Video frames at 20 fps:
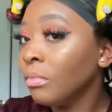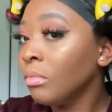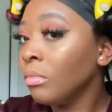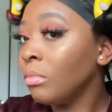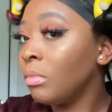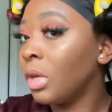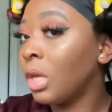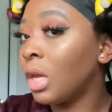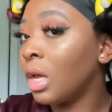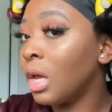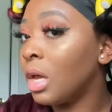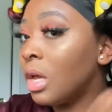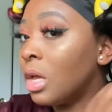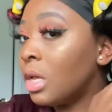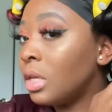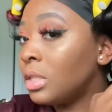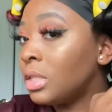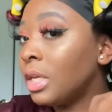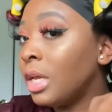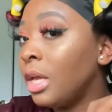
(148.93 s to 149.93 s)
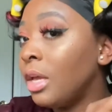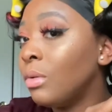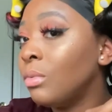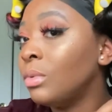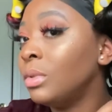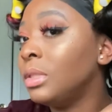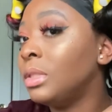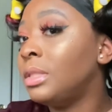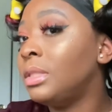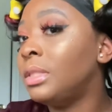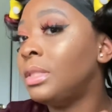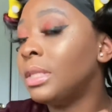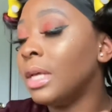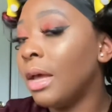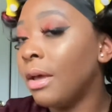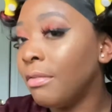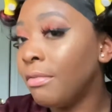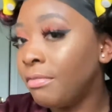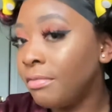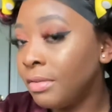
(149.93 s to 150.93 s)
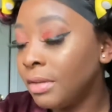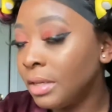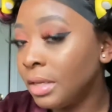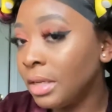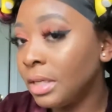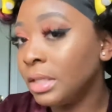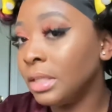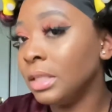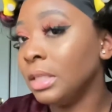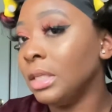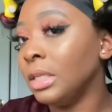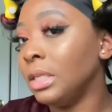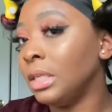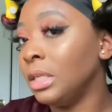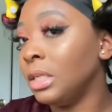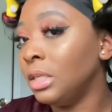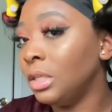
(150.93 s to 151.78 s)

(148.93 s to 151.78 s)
because it would definitely